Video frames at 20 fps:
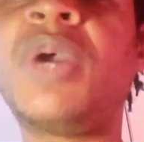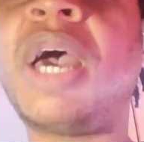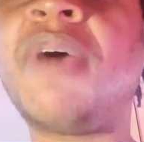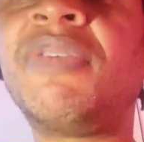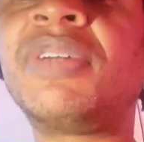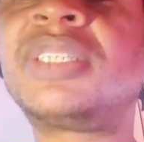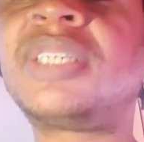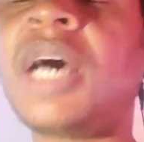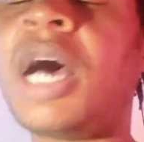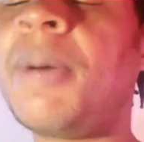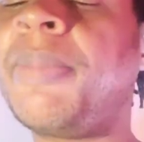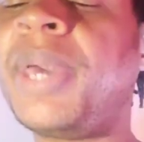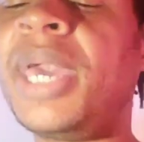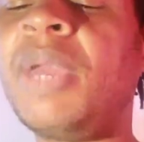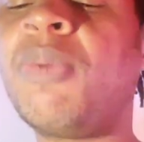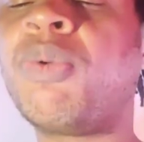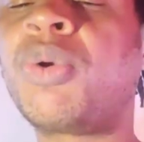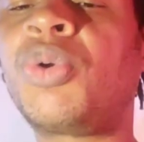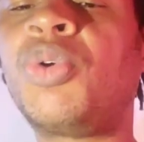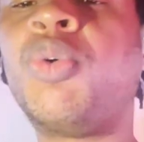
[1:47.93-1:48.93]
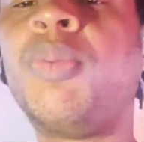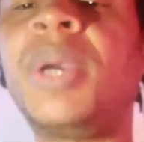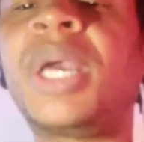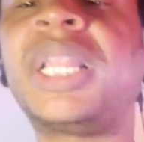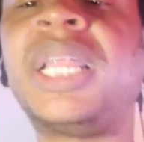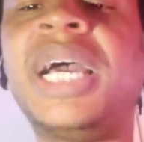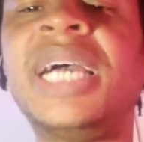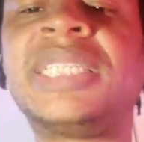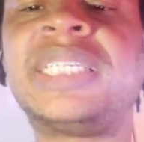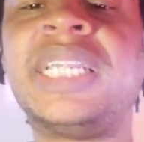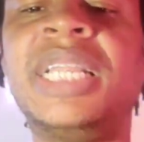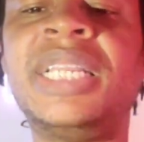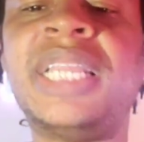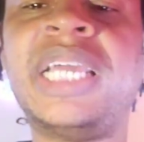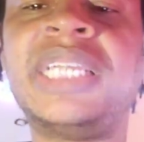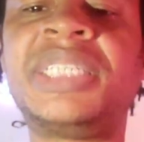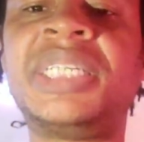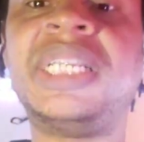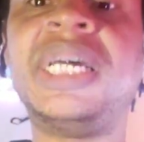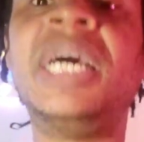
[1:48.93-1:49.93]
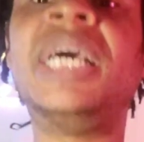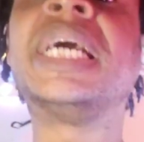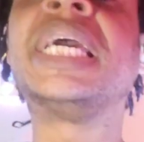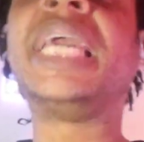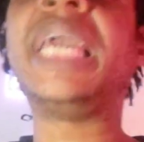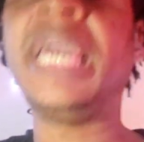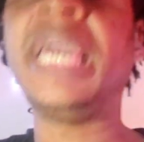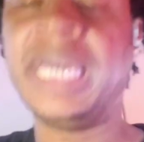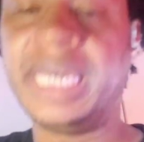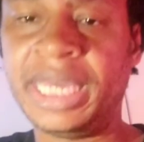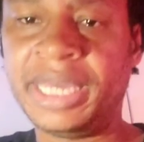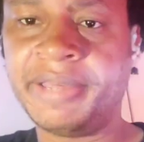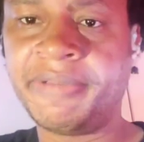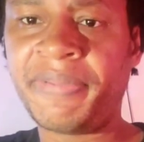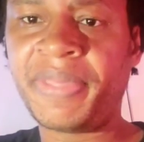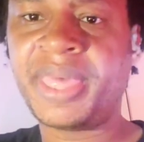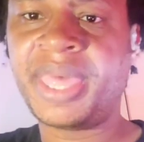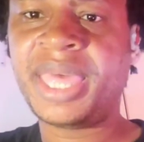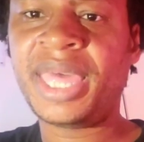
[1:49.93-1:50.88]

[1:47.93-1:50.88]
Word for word: We have a top eight recruitment class in the nation again.